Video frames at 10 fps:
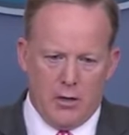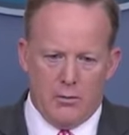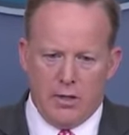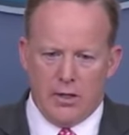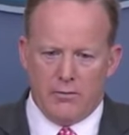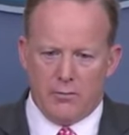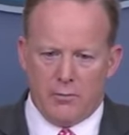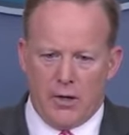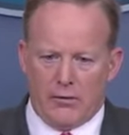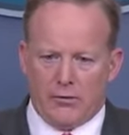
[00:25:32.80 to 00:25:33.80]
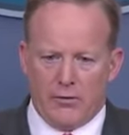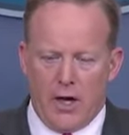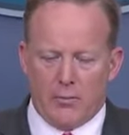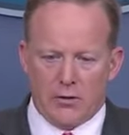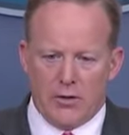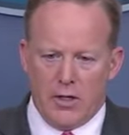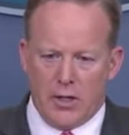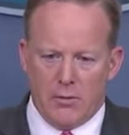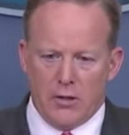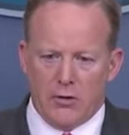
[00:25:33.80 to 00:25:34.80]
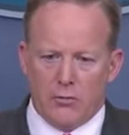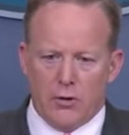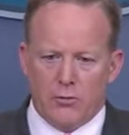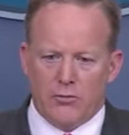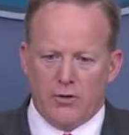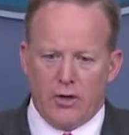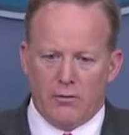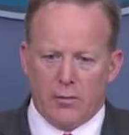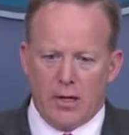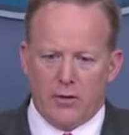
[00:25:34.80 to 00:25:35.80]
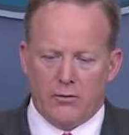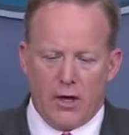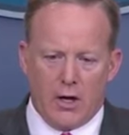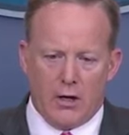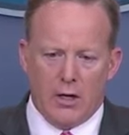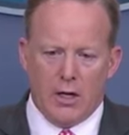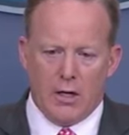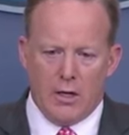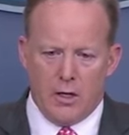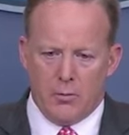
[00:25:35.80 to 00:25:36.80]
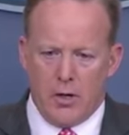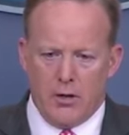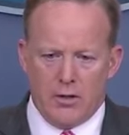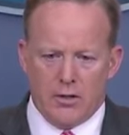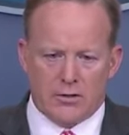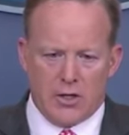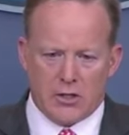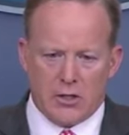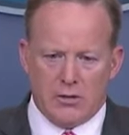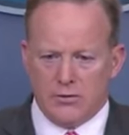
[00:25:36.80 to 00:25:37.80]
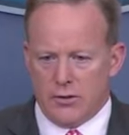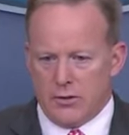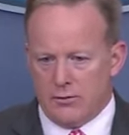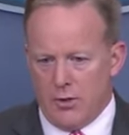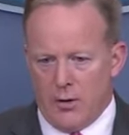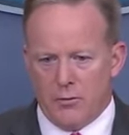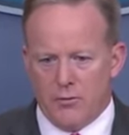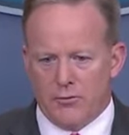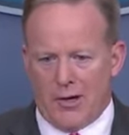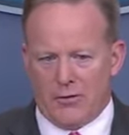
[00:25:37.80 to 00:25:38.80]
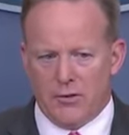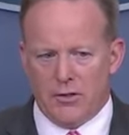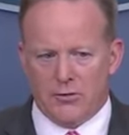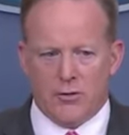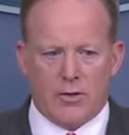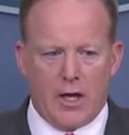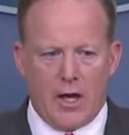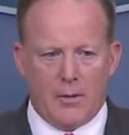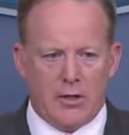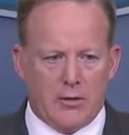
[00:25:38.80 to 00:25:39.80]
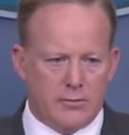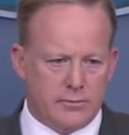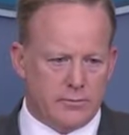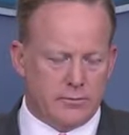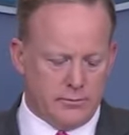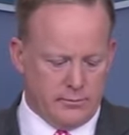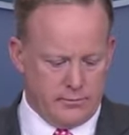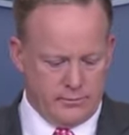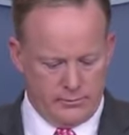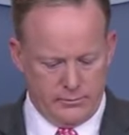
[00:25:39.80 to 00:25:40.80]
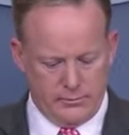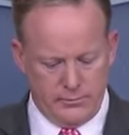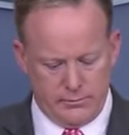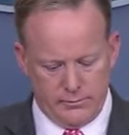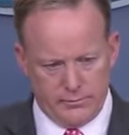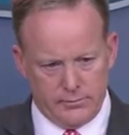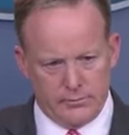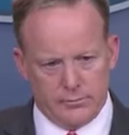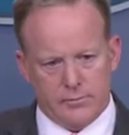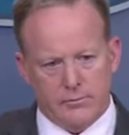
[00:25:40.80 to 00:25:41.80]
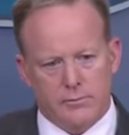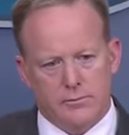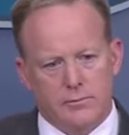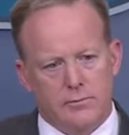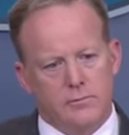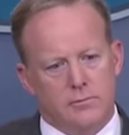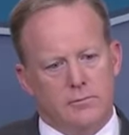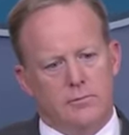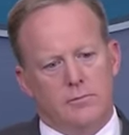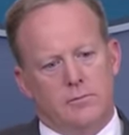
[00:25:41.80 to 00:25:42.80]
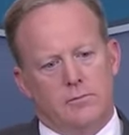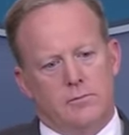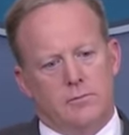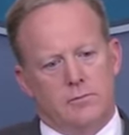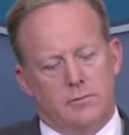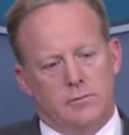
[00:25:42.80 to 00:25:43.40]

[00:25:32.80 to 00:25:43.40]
Uh, we give press the opportunity to come into the room, see everybody who's there, hear part of the discussion. So I would respectfully disagree with that. Abby. Um, there's a new Gallup poll out today showing that